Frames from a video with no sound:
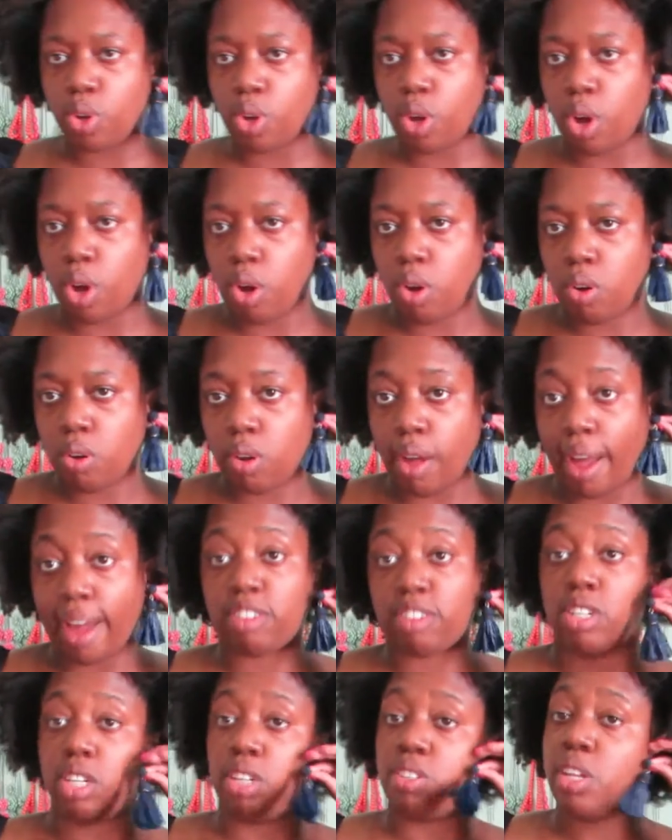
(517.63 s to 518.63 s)
Go.
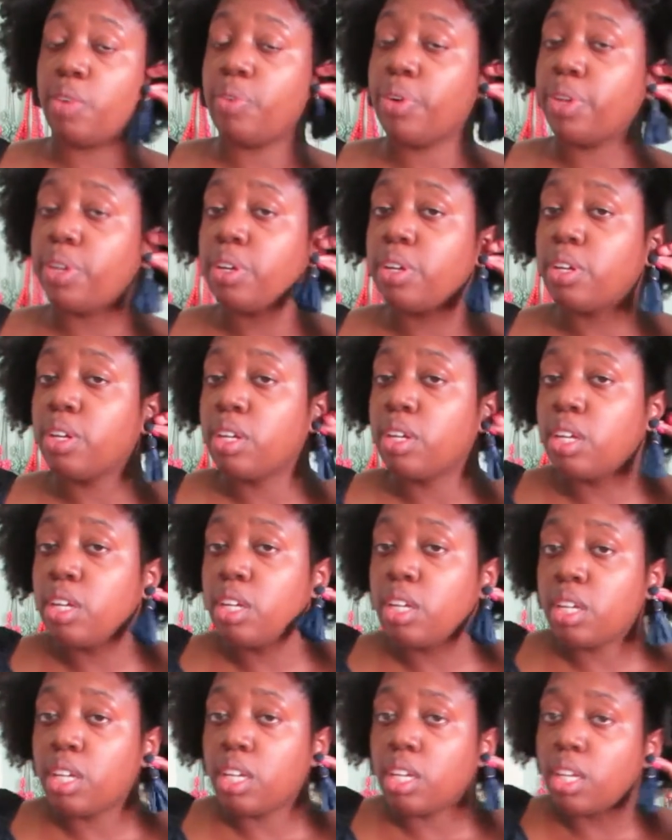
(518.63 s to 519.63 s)
Actually, yes they would.
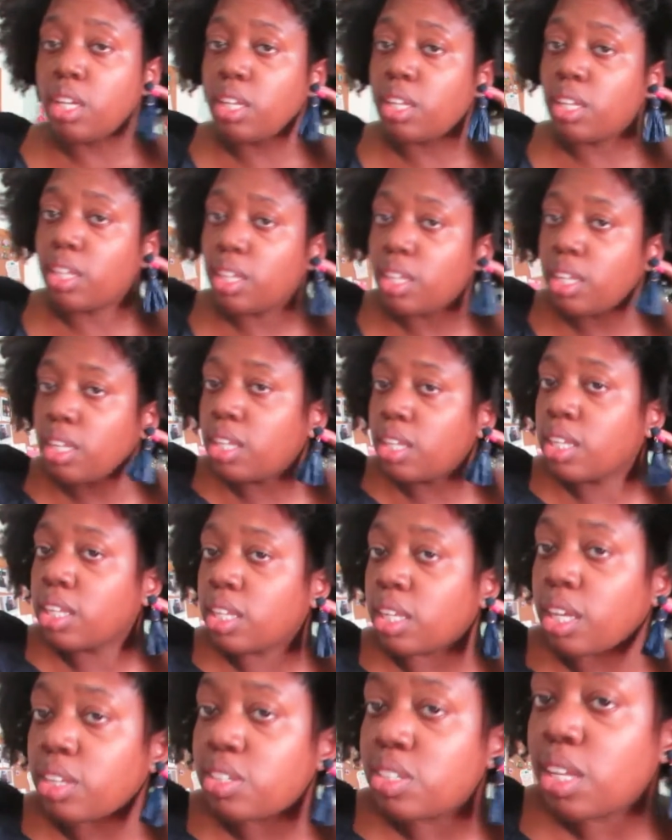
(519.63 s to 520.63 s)

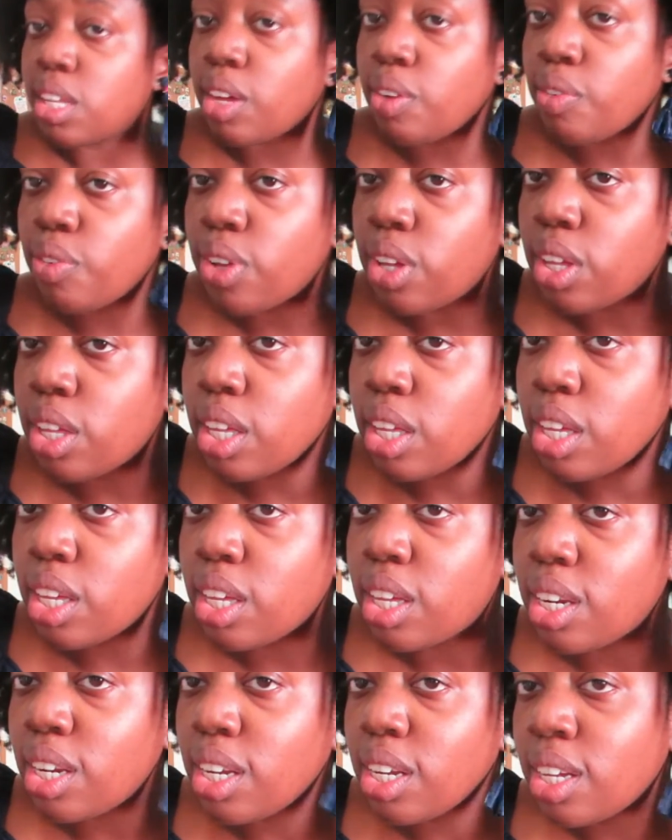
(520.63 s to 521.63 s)
Yes they
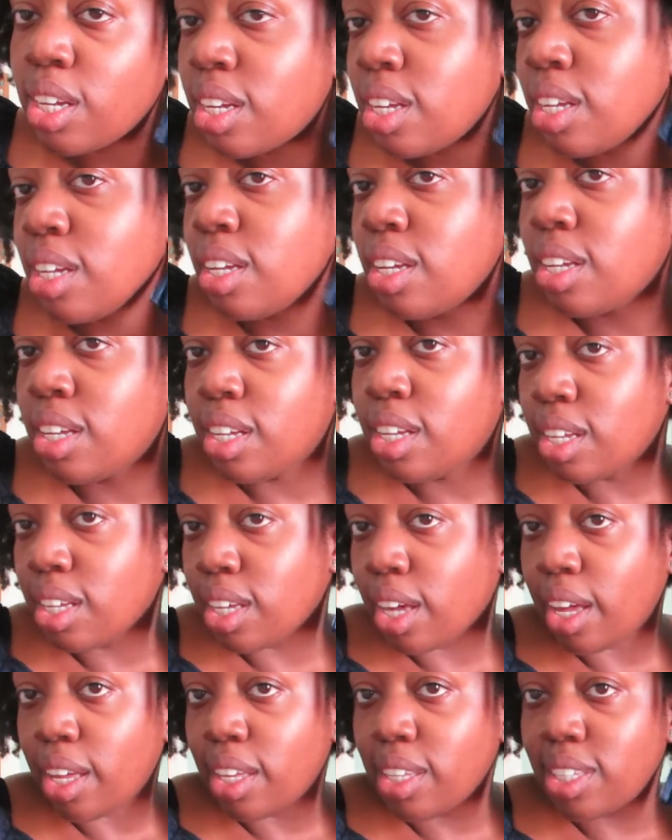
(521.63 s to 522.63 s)
would.
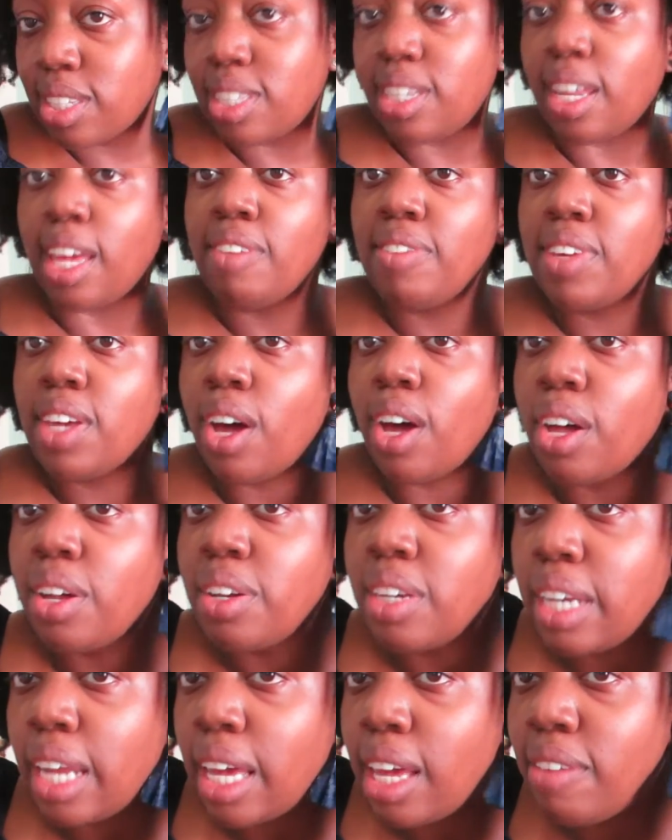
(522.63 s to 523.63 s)
Yes, navy
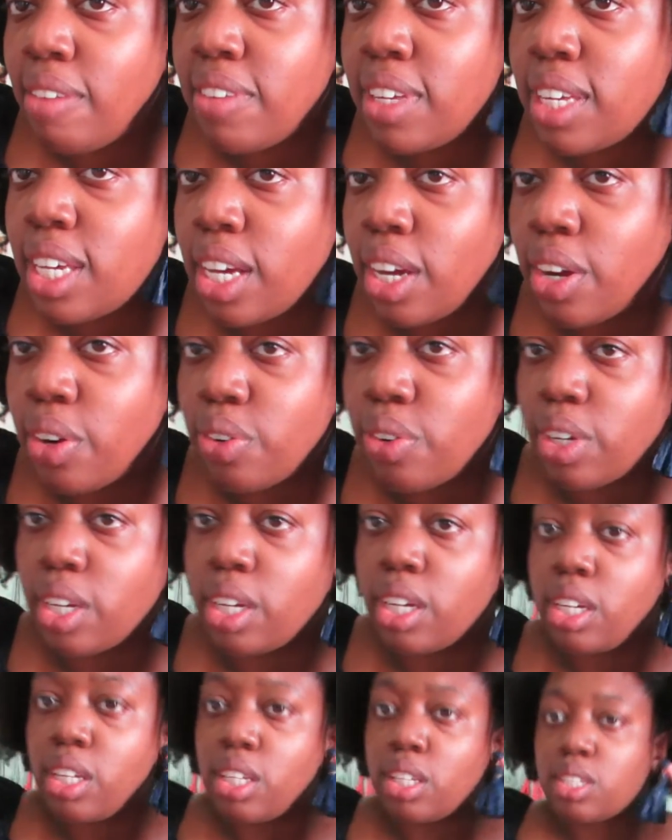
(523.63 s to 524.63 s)
on navy
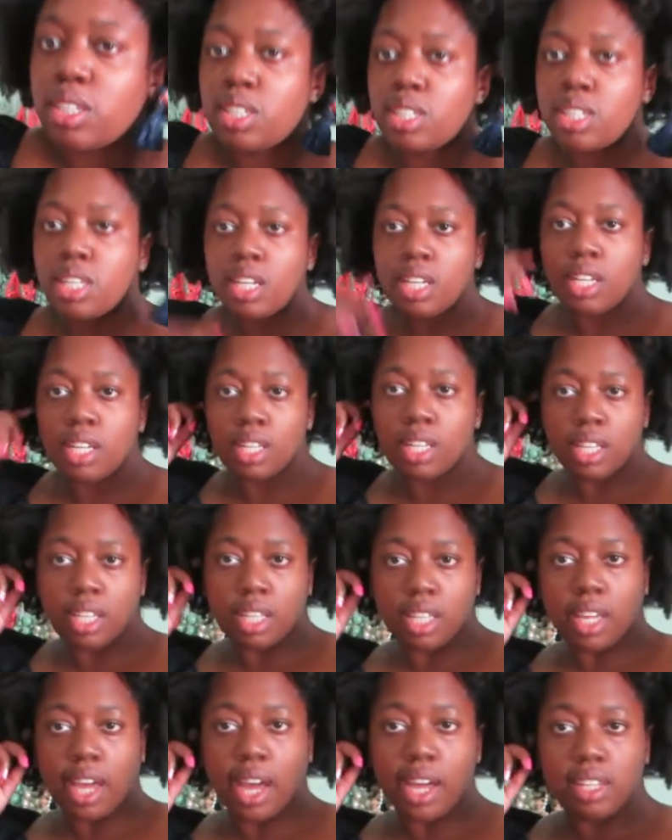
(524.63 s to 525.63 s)
earrings.
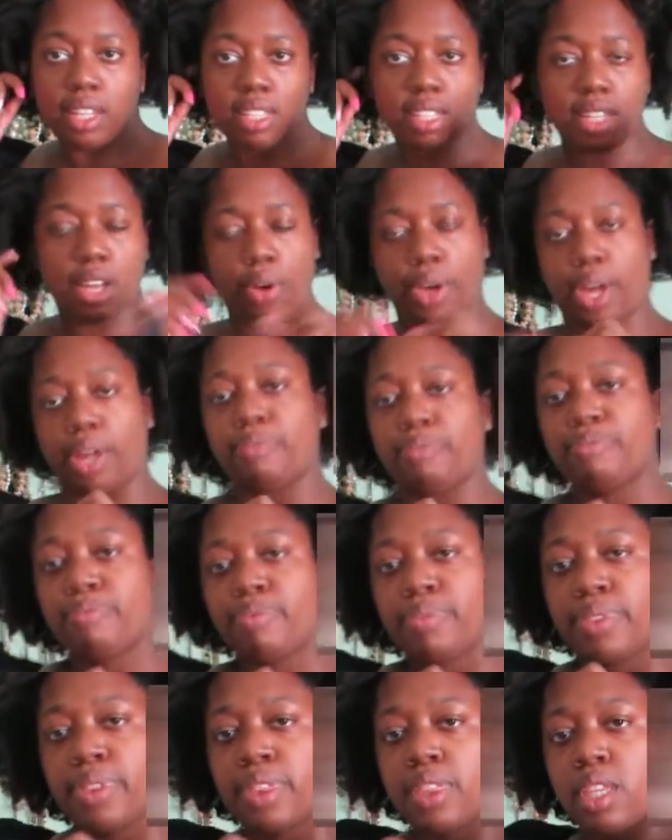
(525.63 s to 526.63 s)
Yes. Okay.
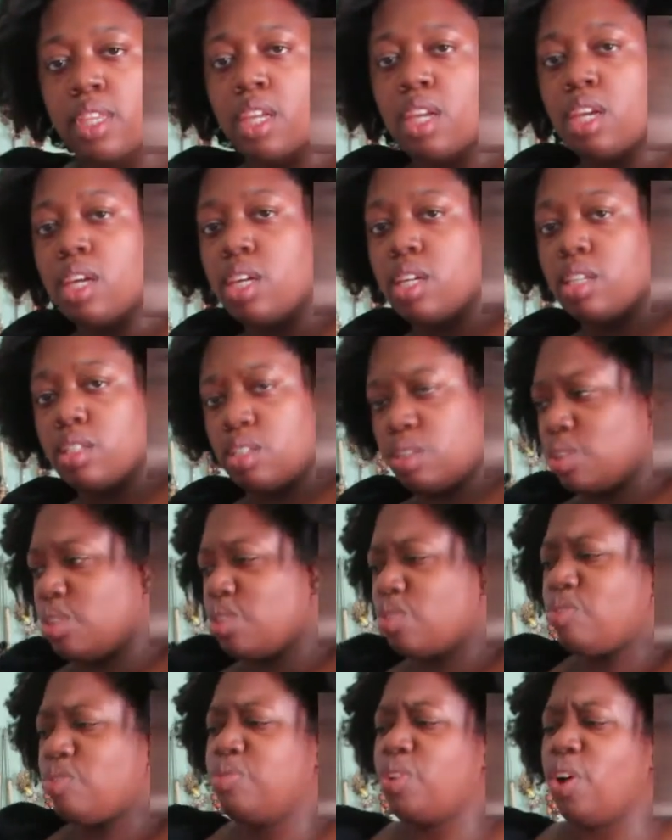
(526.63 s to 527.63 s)
So these
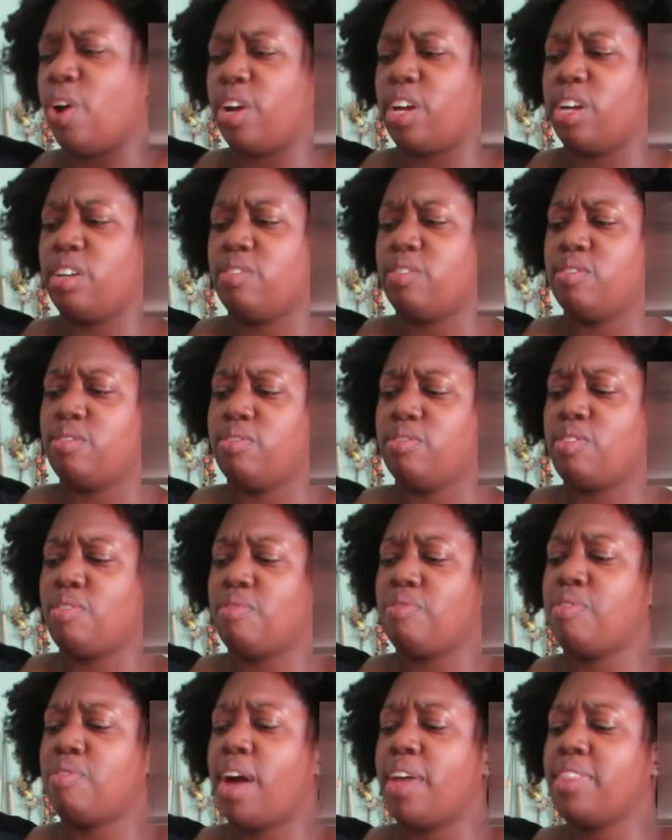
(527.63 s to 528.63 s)
are from Target
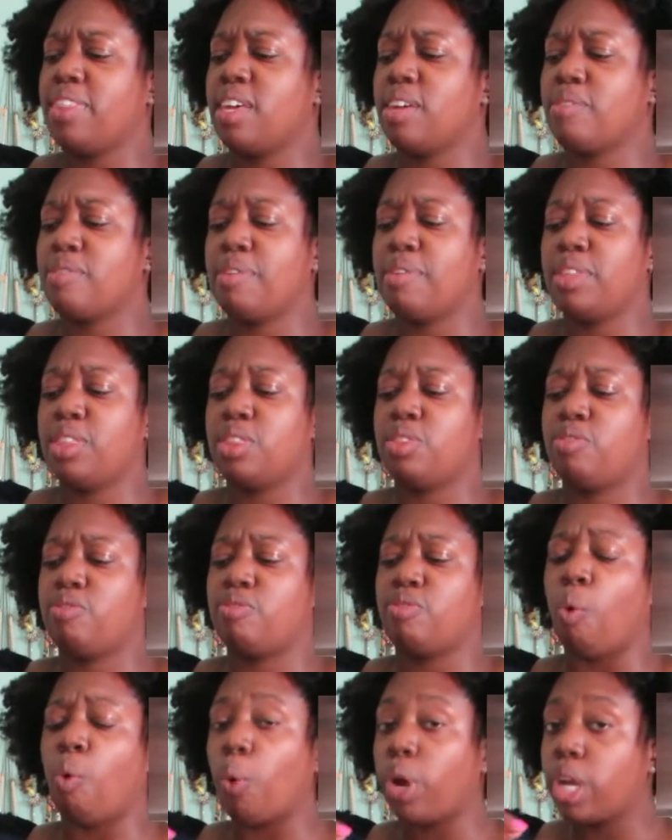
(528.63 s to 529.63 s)
from, I think, maybe
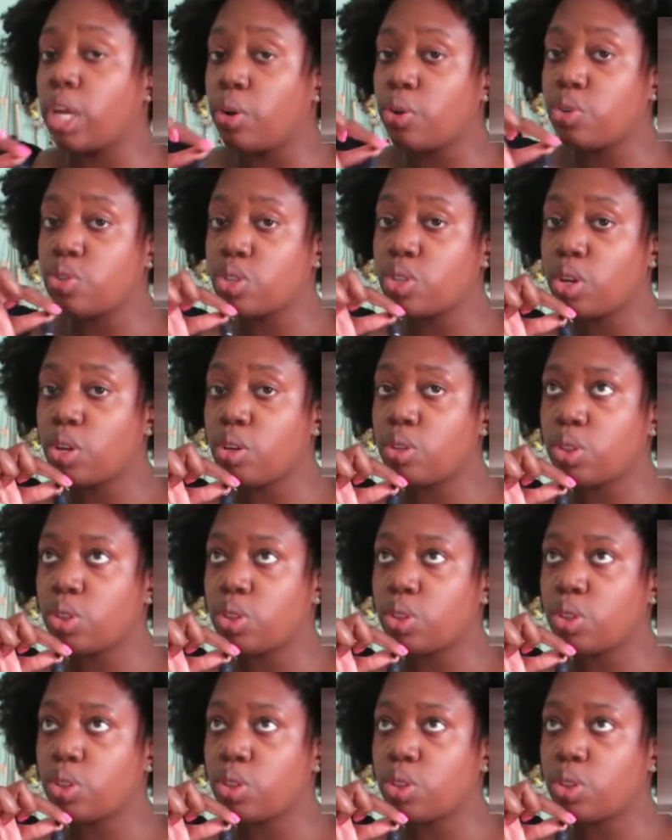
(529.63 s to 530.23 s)
4 years ago,